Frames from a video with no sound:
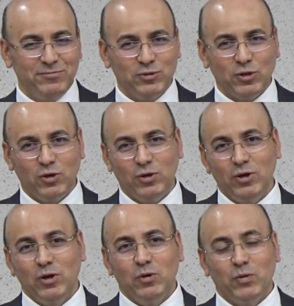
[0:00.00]
So
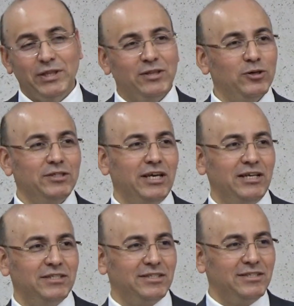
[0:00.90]
when those
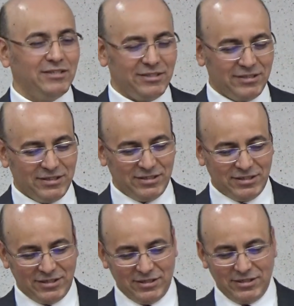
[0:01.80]
days
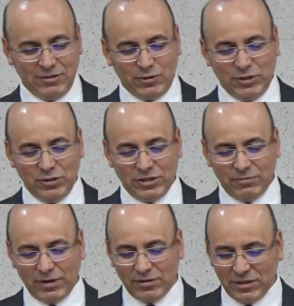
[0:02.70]
there were news
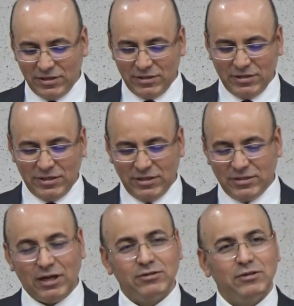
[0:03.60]
about the
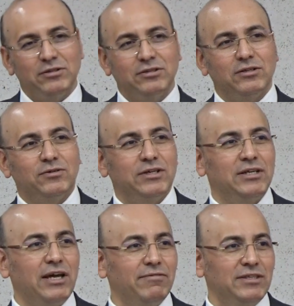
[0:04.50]
South of
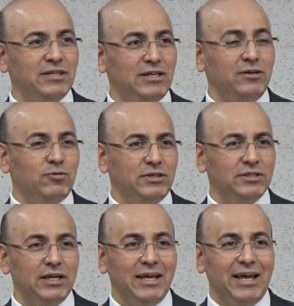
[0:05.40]
Korea having the
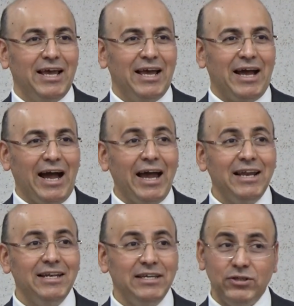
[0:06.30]
earthquakes, I
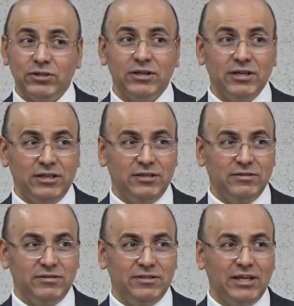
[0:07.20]
literally
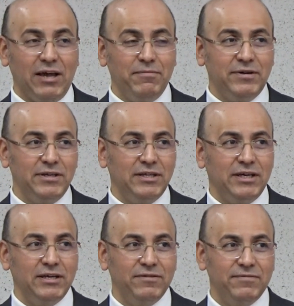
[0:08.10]
that very
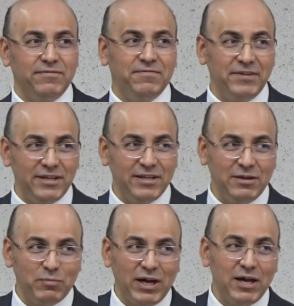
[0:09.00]
day feel
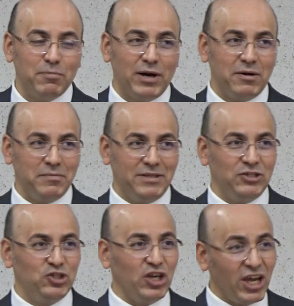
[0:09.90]
in my apartment
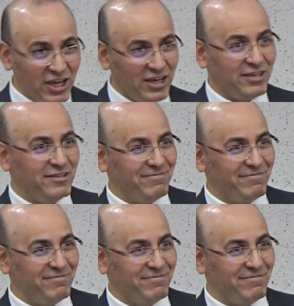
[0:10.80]
shaking.